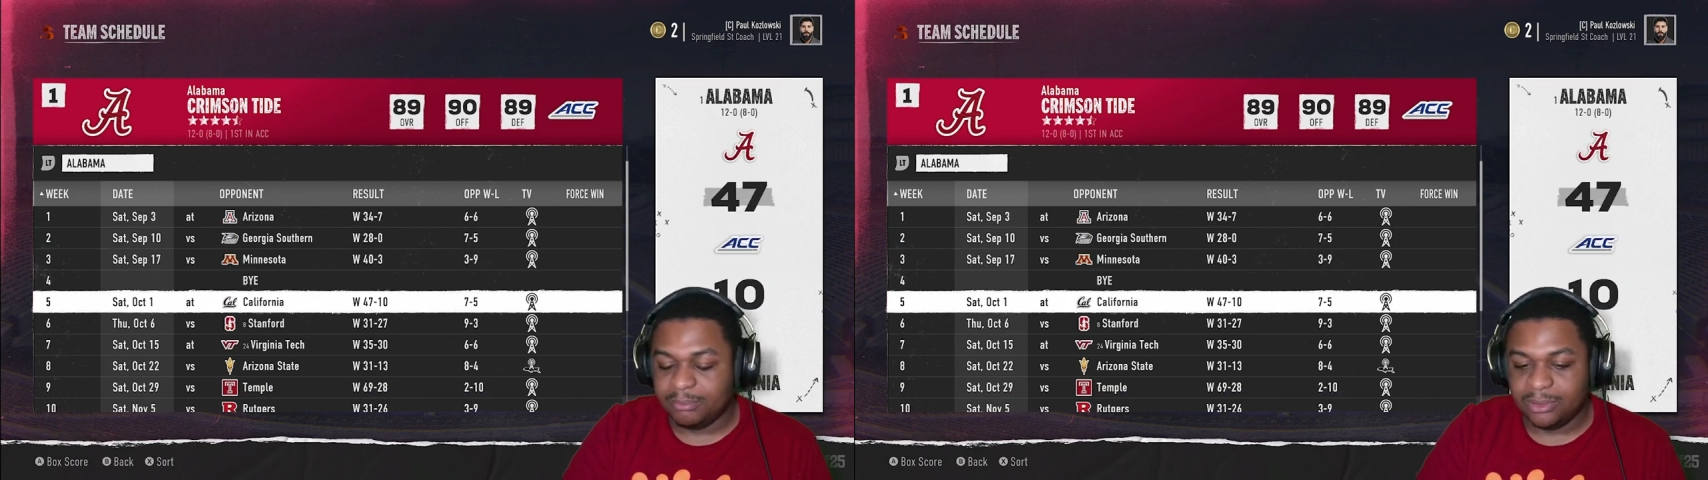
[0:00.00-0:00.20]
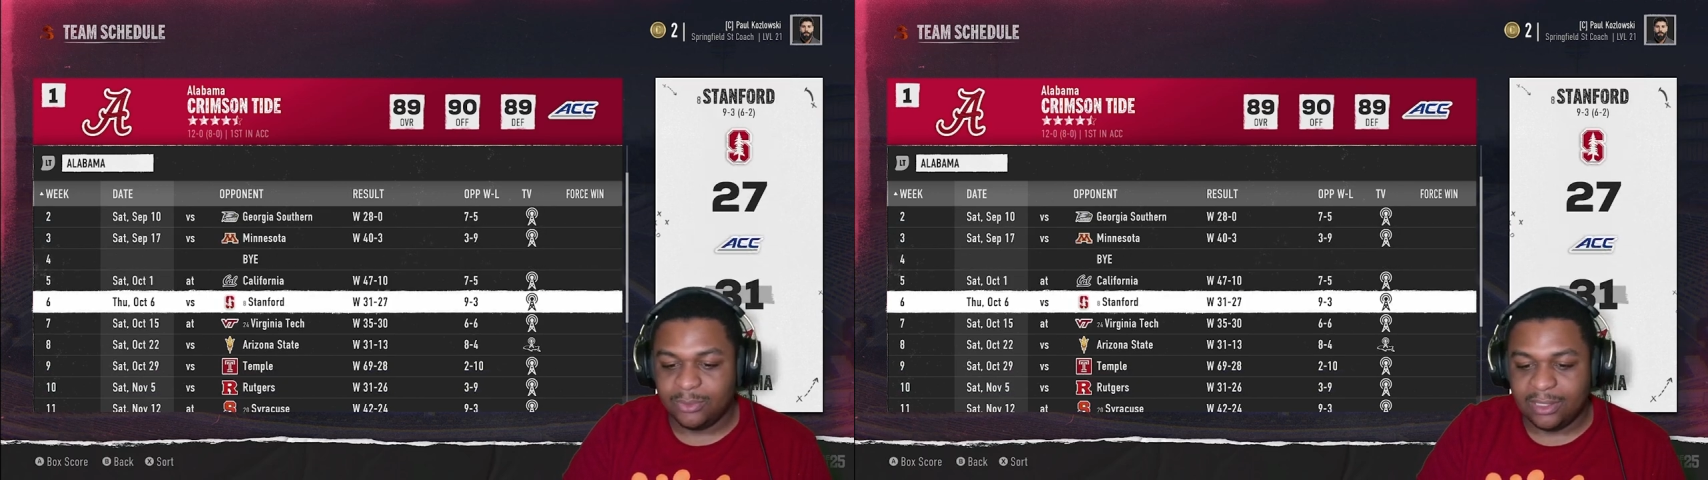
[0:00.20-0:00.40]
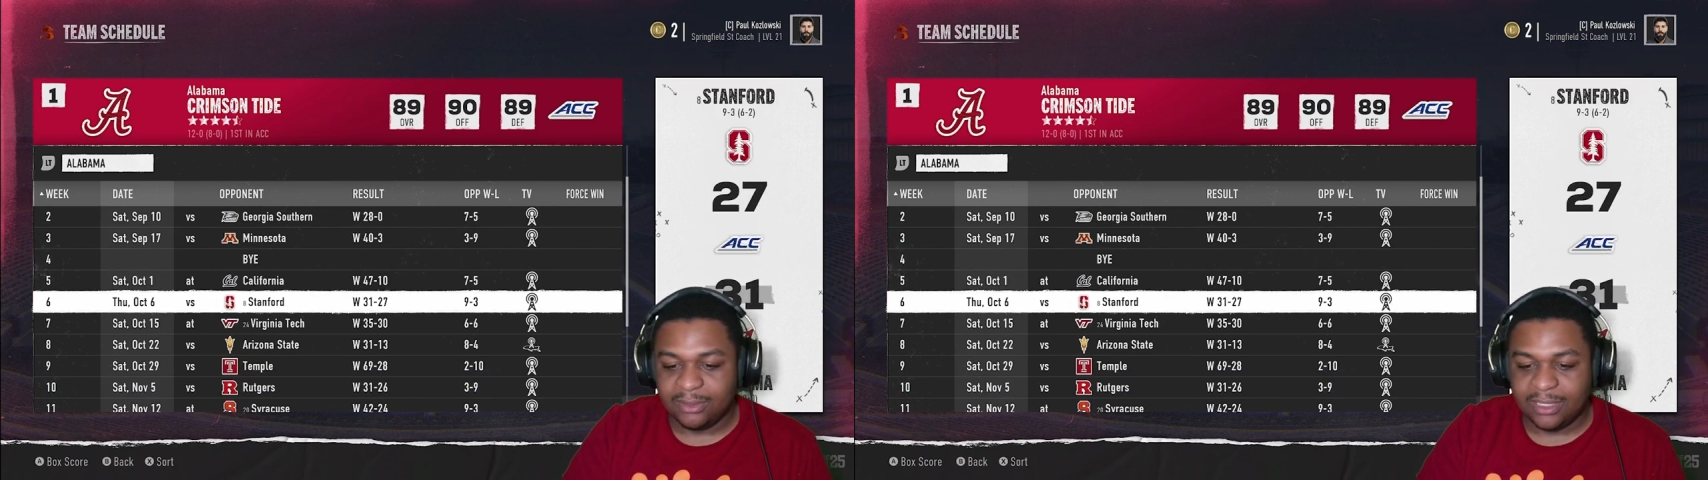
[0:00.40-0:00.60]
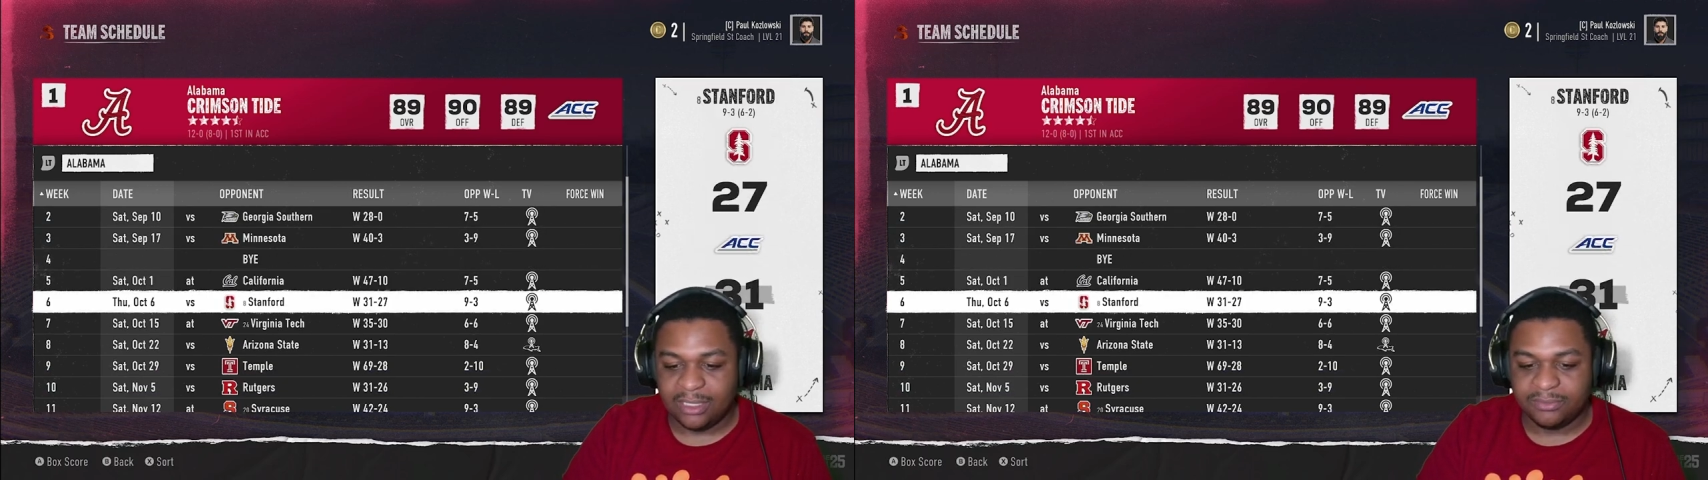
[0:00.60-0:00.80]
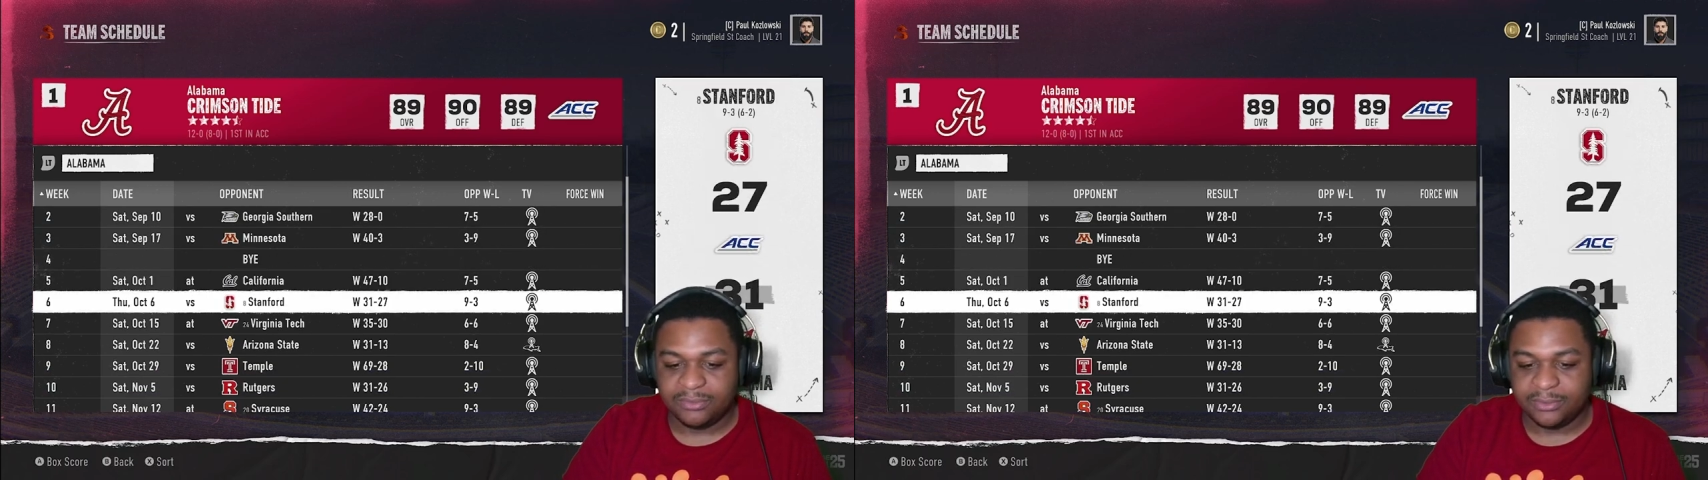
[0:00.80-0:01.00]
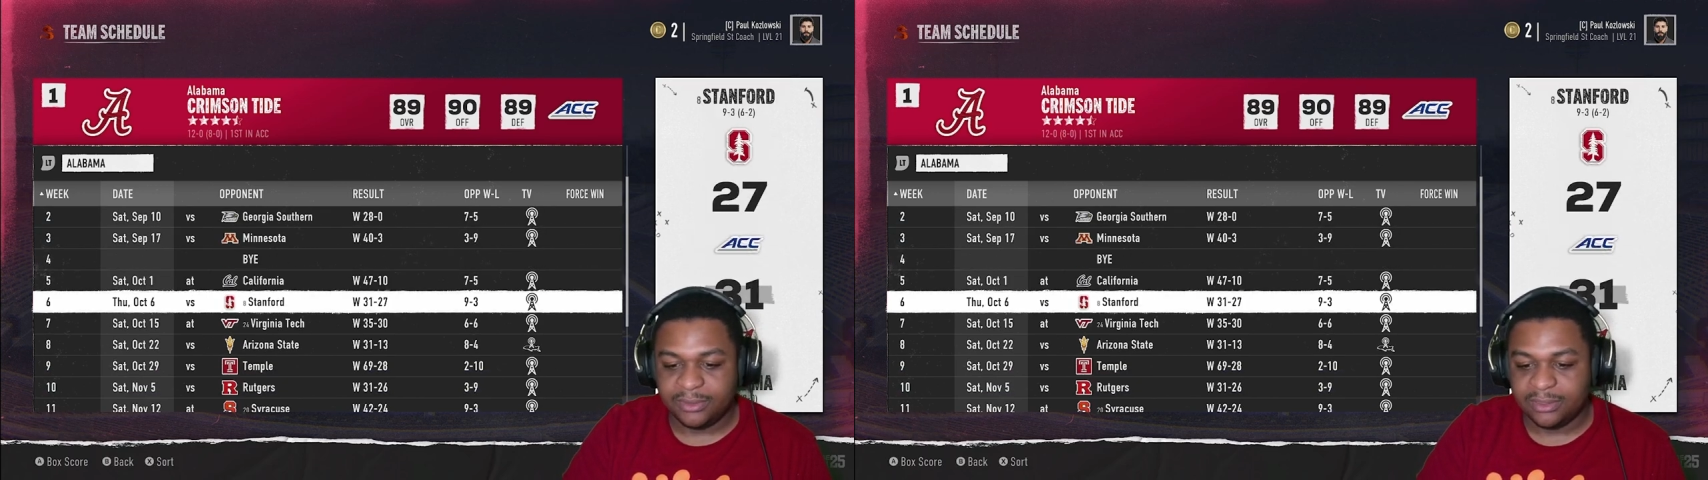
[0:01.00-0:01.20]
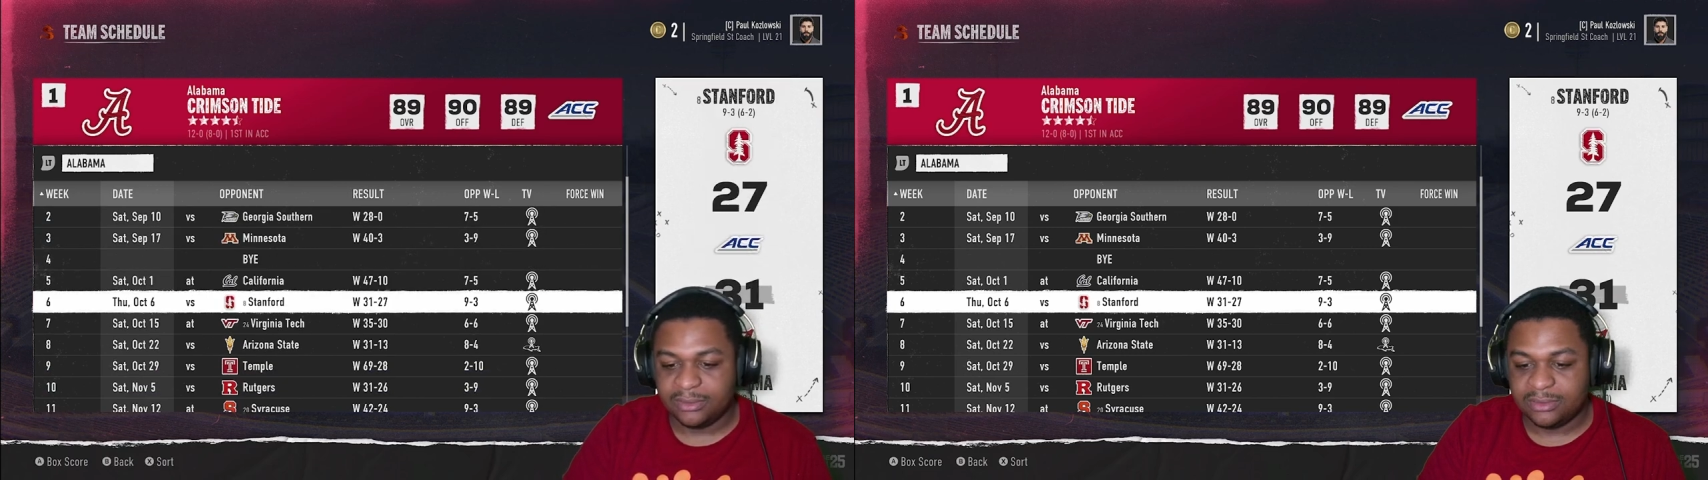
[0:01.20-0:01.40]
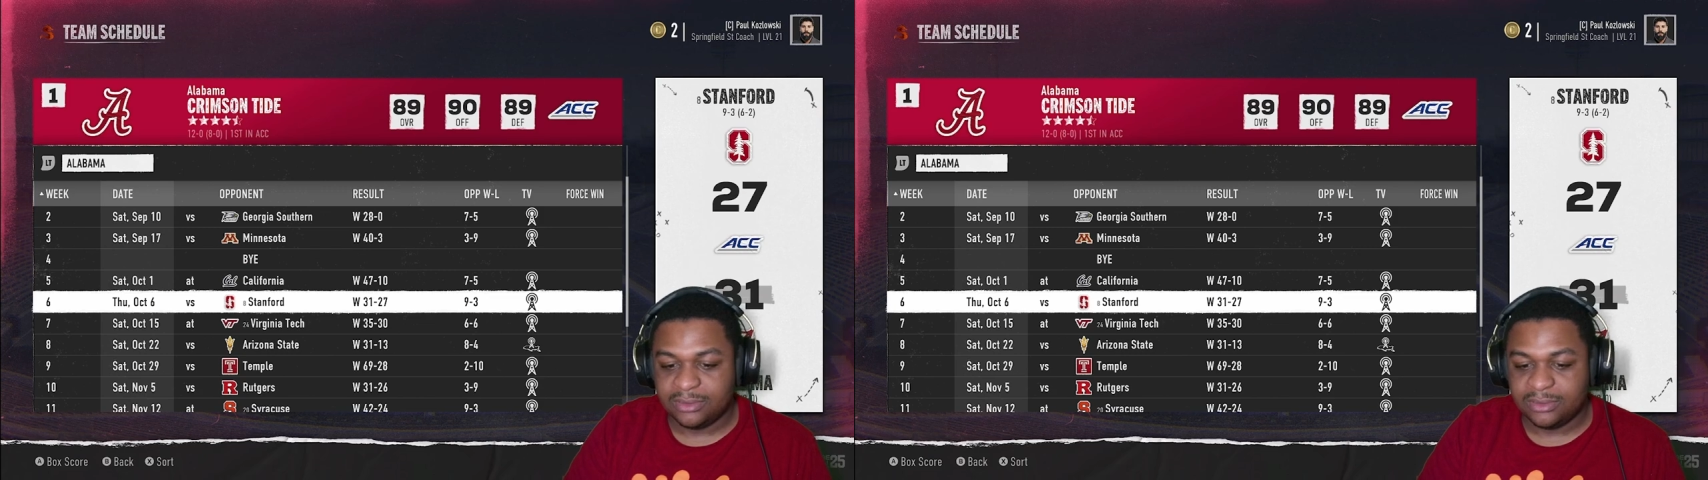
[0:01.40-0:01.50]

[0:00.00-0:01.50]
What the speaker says: Blew out California.